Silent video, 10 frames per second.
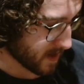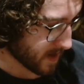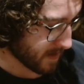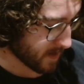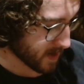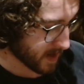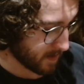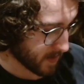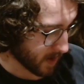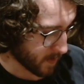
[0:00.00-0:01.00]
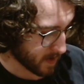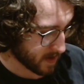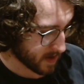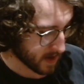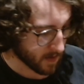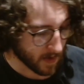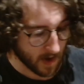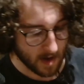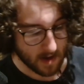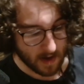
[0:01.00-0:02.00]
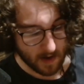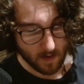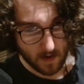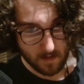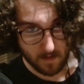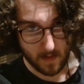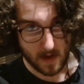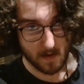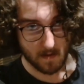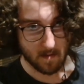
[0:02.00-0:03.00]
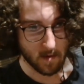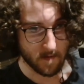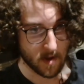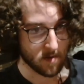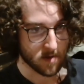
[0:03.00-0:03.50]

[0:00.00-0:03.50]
I'm gonna keep going, and I will make more videos.